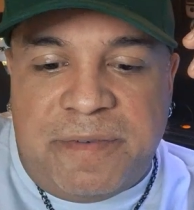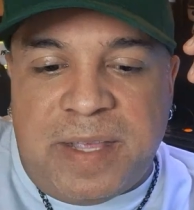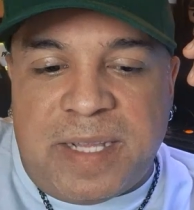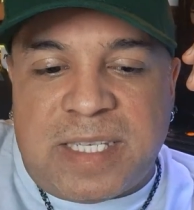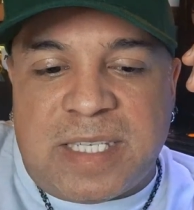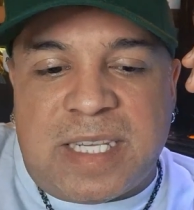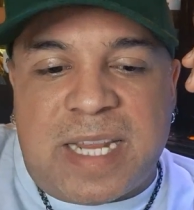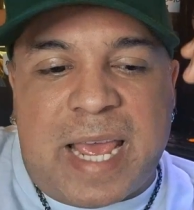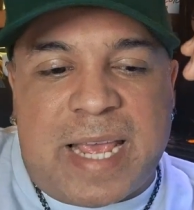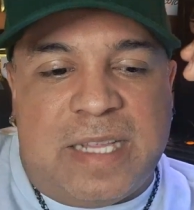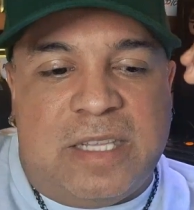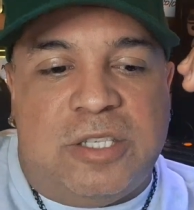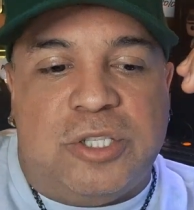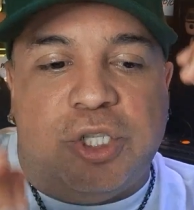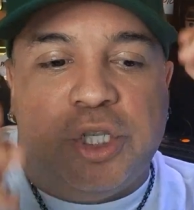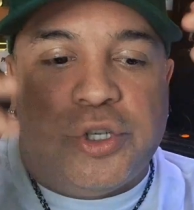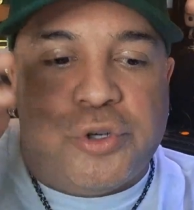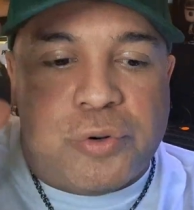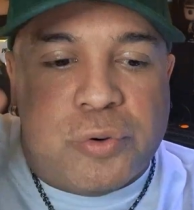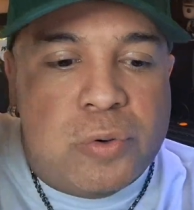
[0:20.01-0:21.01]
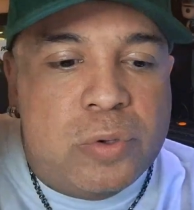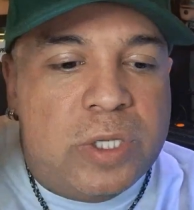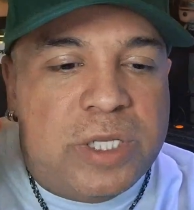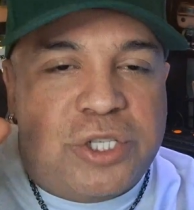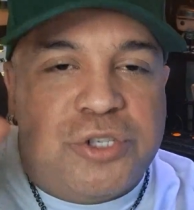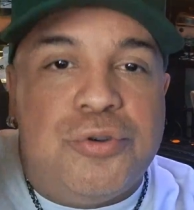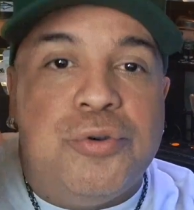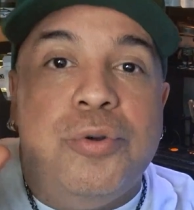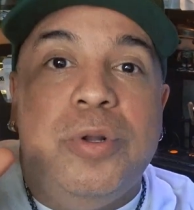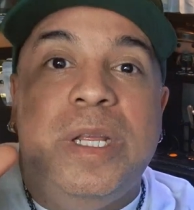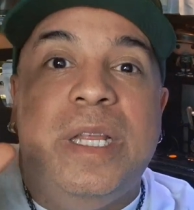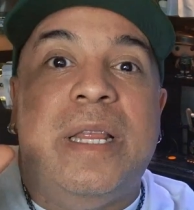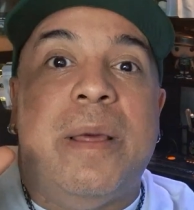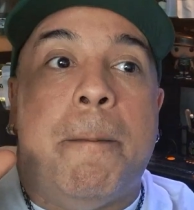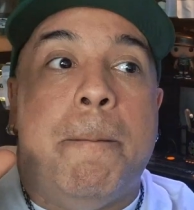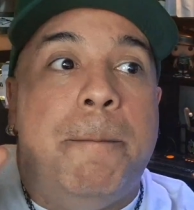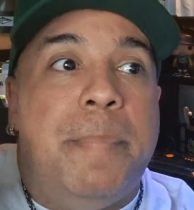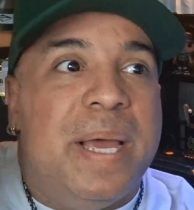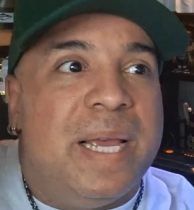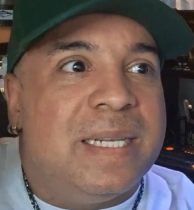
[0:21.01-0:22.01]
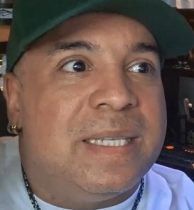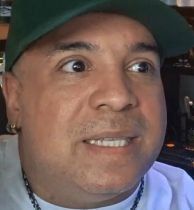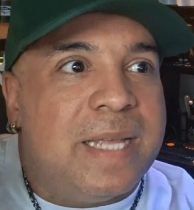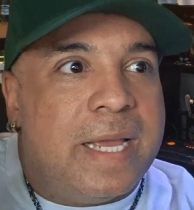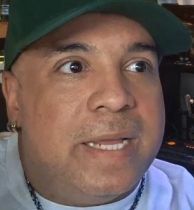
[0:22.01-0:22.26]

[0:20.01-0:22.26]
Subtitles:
it's like truly the best